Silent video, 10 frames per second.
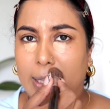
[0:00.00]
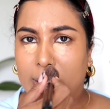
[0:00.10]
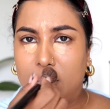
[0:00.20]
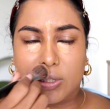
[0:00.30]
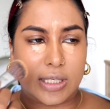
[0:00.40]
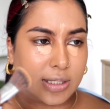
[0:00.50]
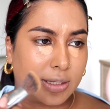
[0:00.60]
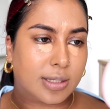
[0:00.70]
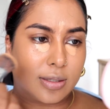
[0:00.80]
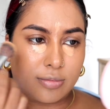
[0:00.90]
you
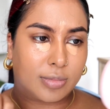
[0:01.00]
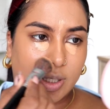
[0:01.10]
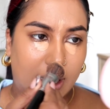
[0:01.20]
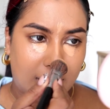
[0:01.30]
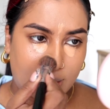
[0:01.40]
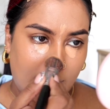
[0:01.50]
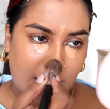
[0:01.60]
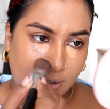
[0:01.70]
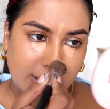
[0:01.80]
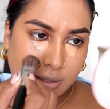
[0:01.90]
just color
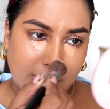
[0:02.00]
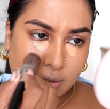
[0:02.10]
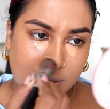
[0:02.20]
that